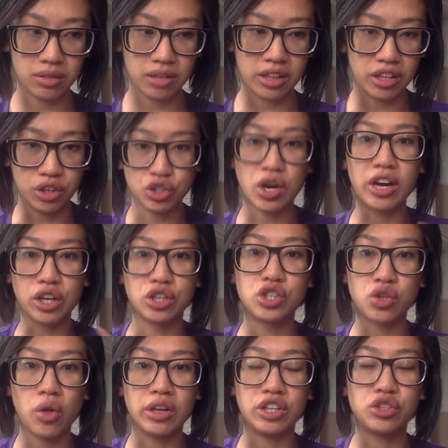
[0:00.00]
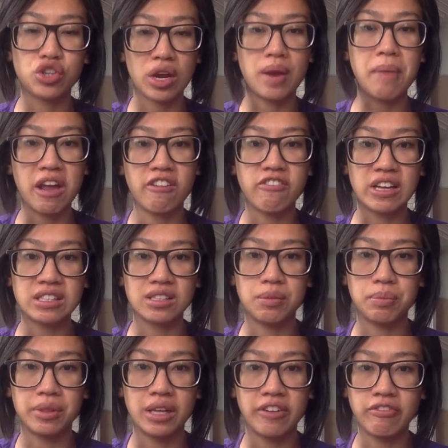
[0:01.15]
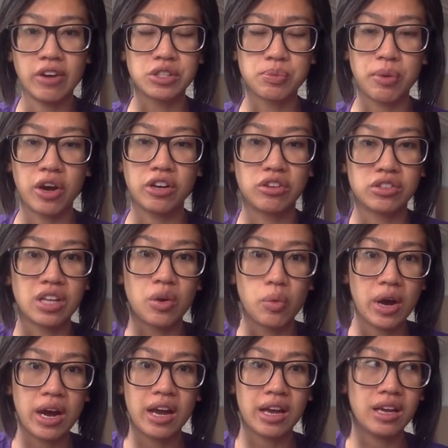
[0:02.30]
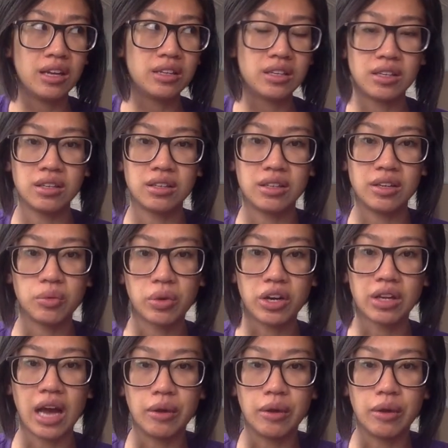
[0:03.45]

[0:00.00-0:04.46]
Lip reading: and then you try to control it and you try to manifest it, but then it falls apart and you're just like, why didn't it work?